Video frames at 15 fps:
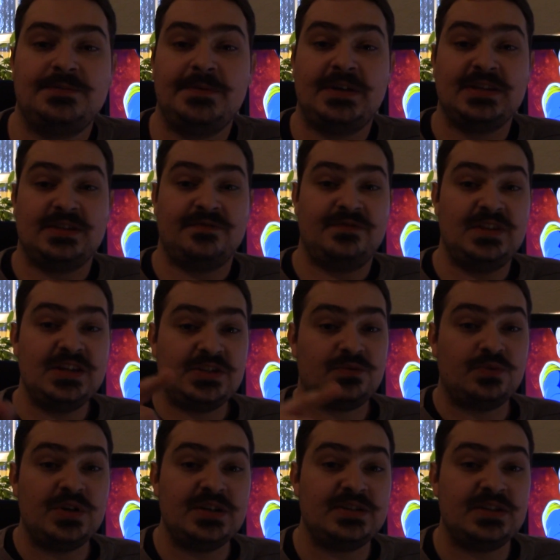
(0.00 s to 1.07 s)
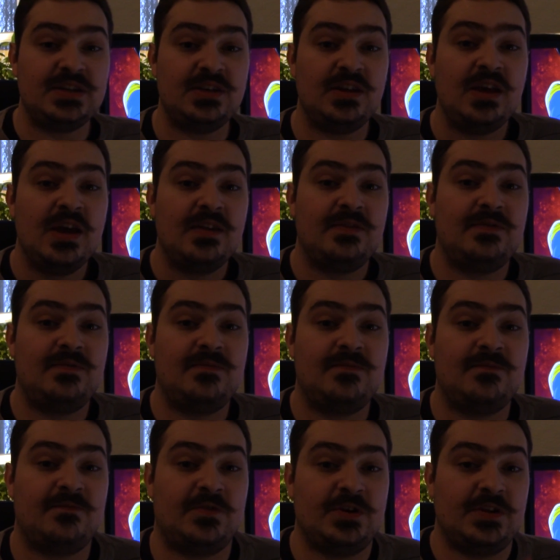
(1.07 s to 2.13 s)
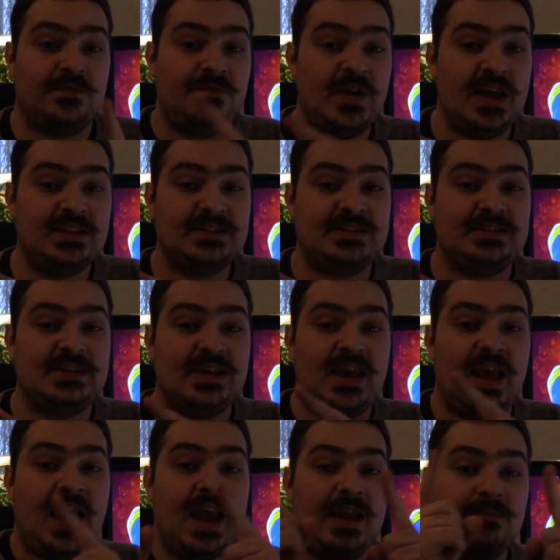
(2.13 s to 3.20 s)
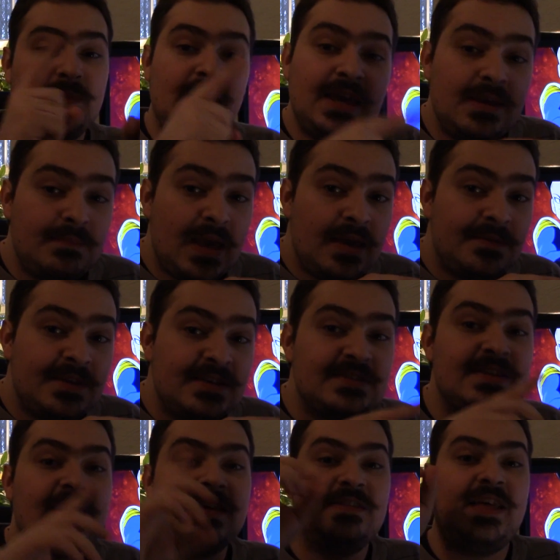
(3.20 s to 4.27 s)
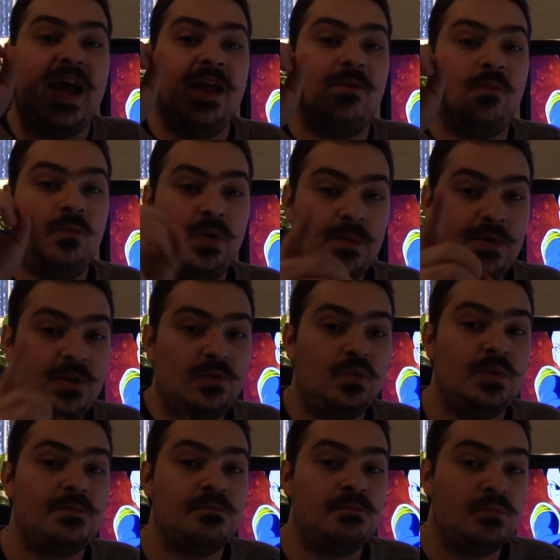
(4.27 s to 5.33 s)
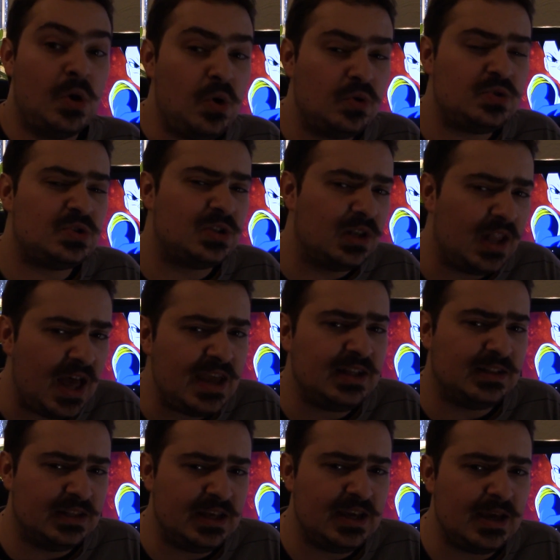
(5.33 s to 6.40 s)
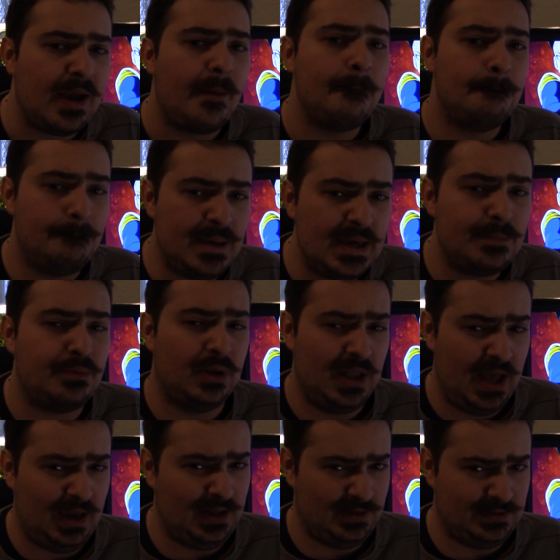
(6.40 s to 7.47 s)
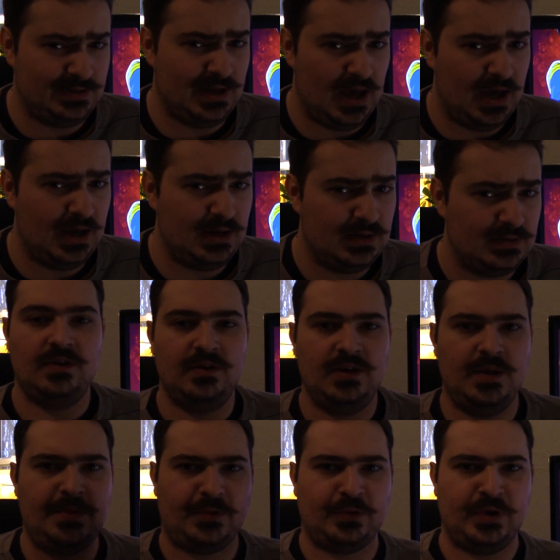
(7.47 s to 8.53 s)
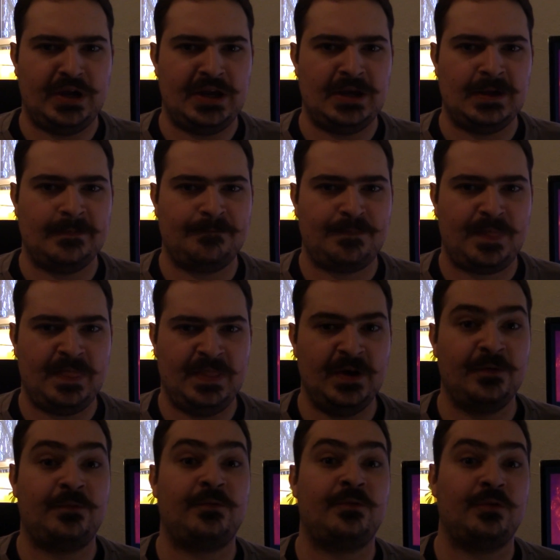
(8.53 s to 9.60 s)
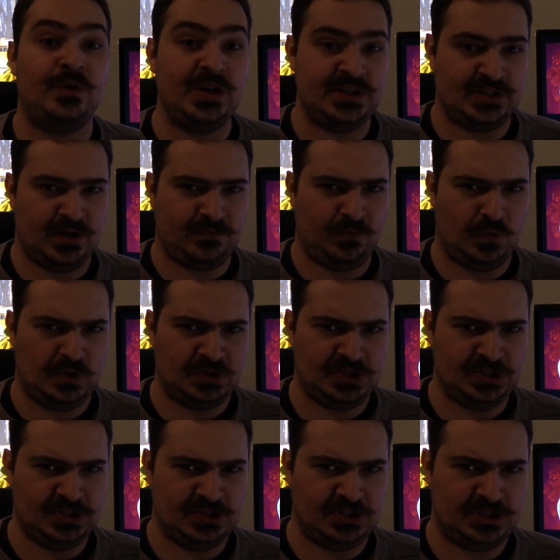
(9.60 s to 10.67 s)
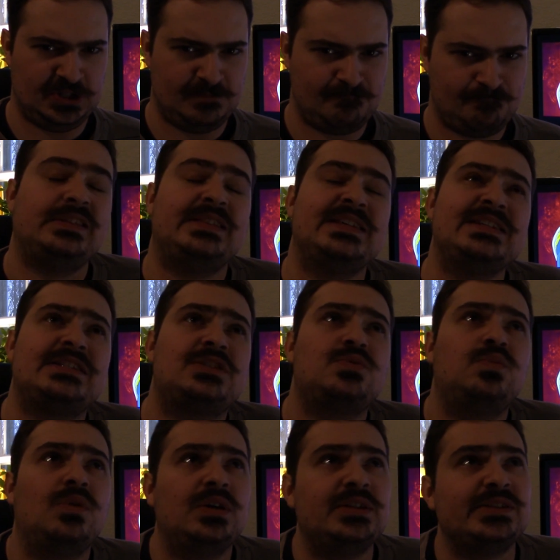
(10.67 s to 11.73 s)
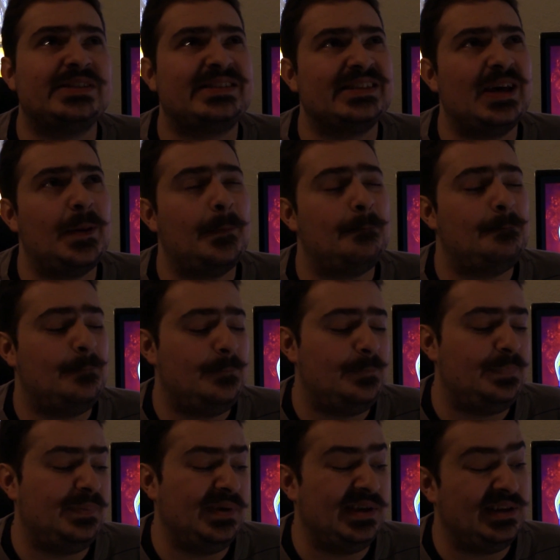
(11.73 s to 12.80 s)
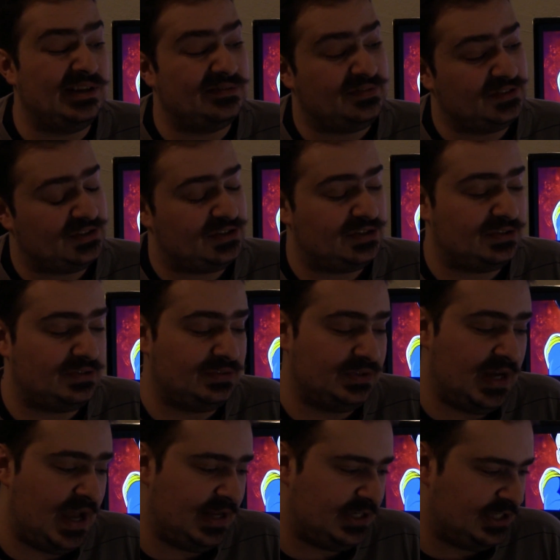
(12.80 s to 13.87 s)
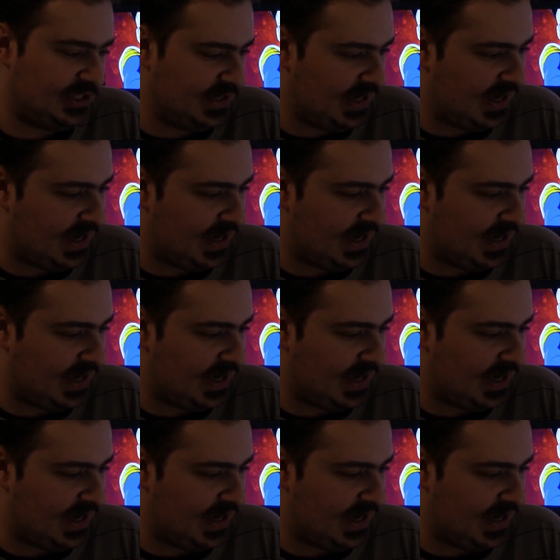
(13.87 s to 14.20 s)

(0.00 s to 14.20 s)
because of this reason, for defense and making babies, that women would most likely be planet side. Number 3, the Frieza forces. This one's a bit of a stretch.